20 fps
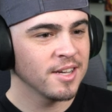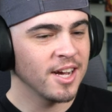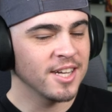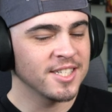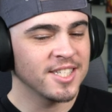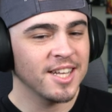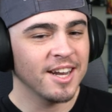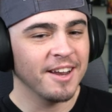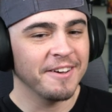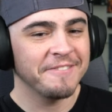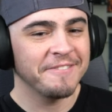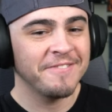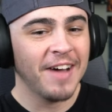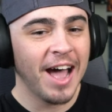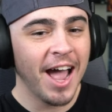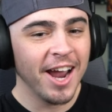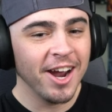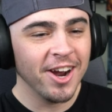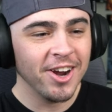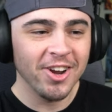I set a
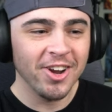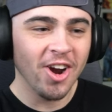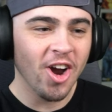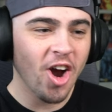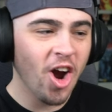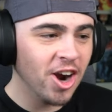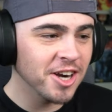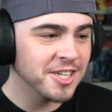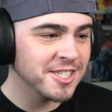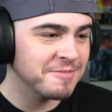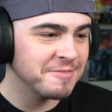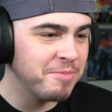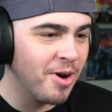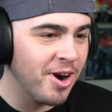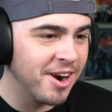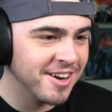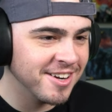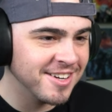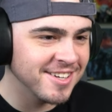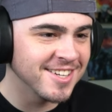fire in your heart,
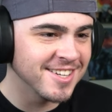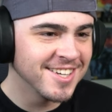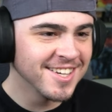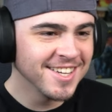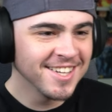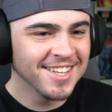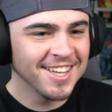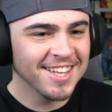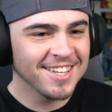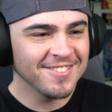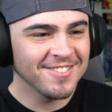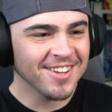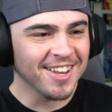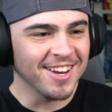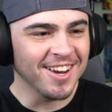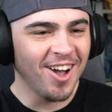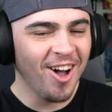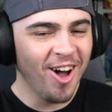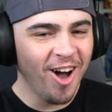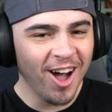Spartan. It's
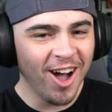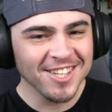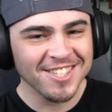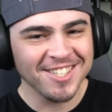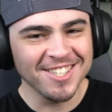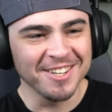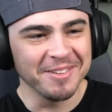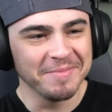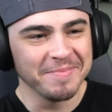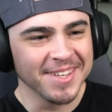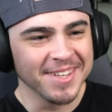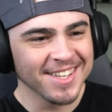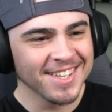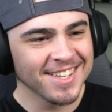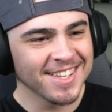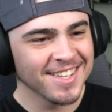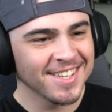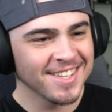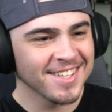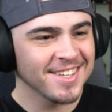fucking awesome.
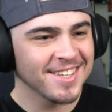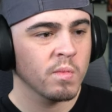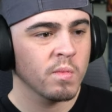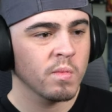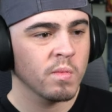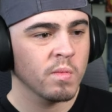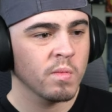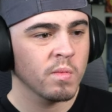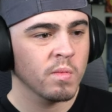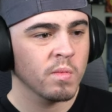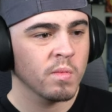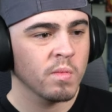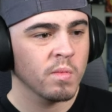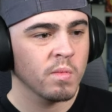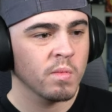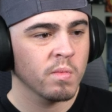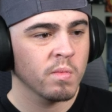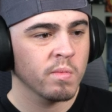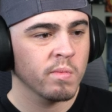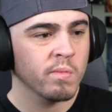To
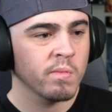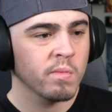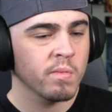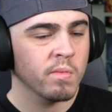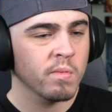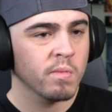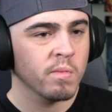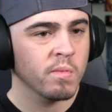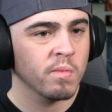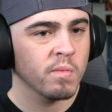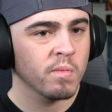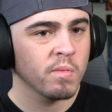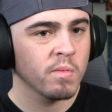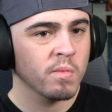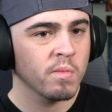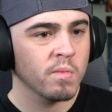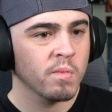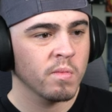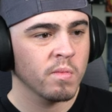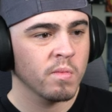Ackerson, you don't
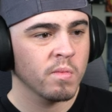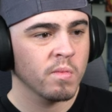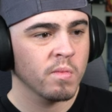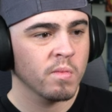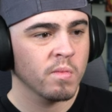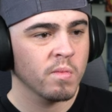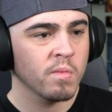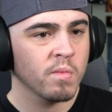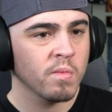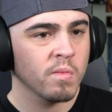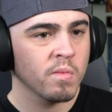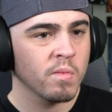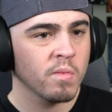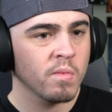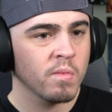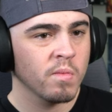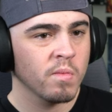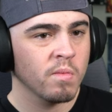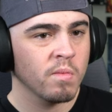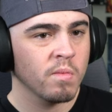even know where they are.
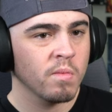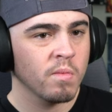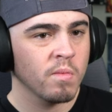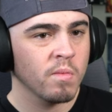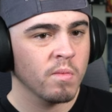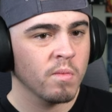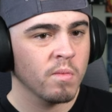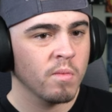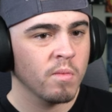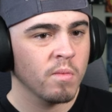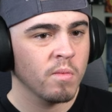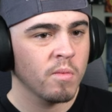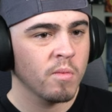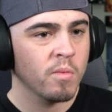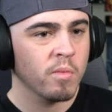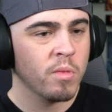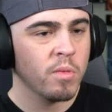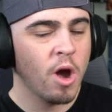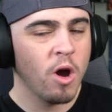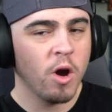I'll find them.
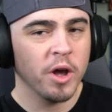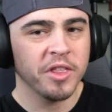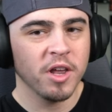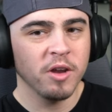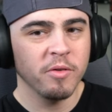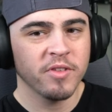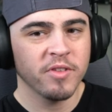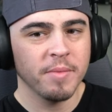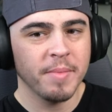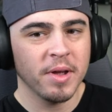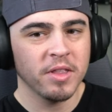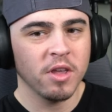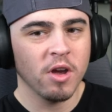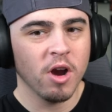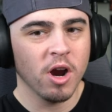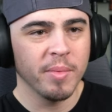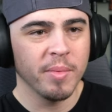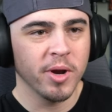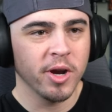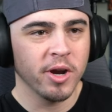Oh, I thought he was talking about the
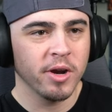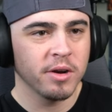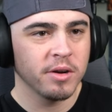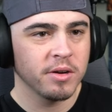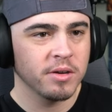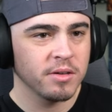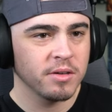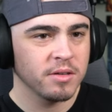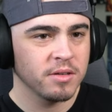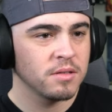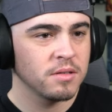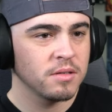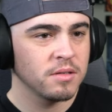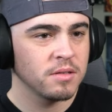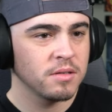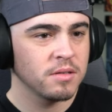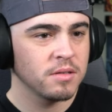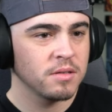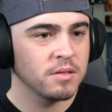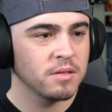Arbiter.
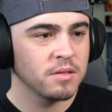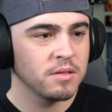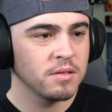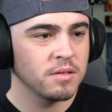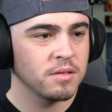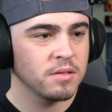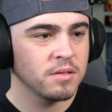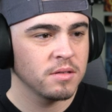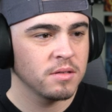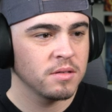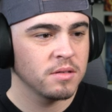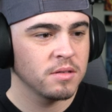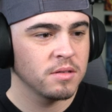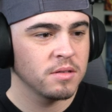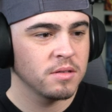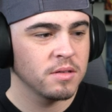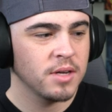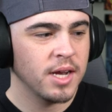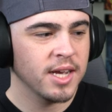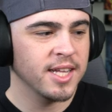I didn't choose you.
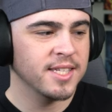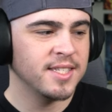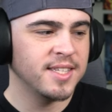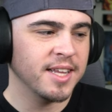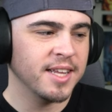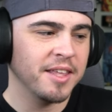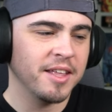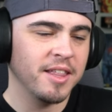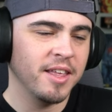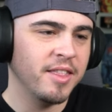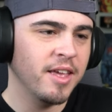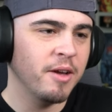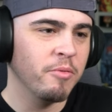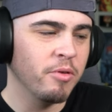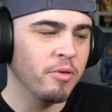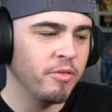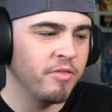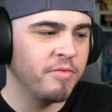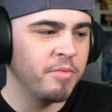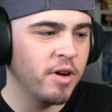I guess technically they
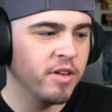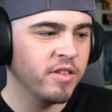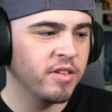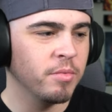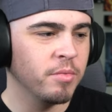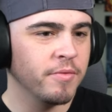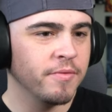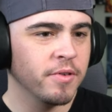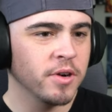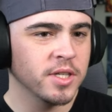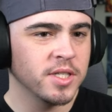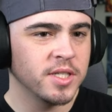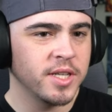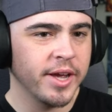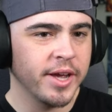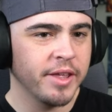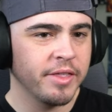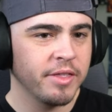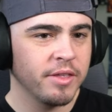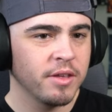were responsible for his
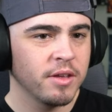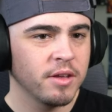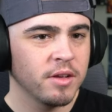death.